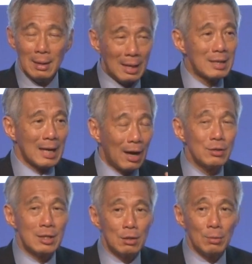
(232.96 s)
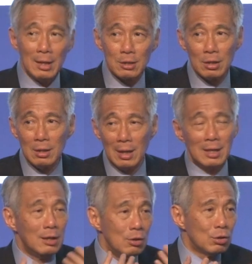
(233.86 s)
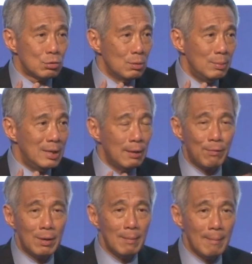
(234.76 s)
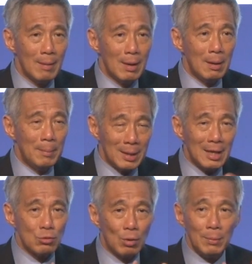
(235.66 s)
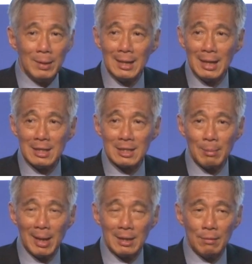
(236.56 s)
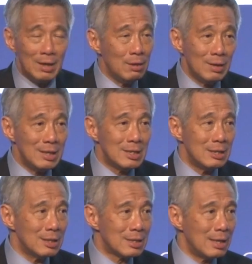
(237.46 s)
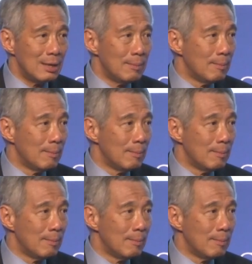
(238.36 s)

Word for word: If that's our situation, I think yours will be different, but that's why we take this matter very, very seriously.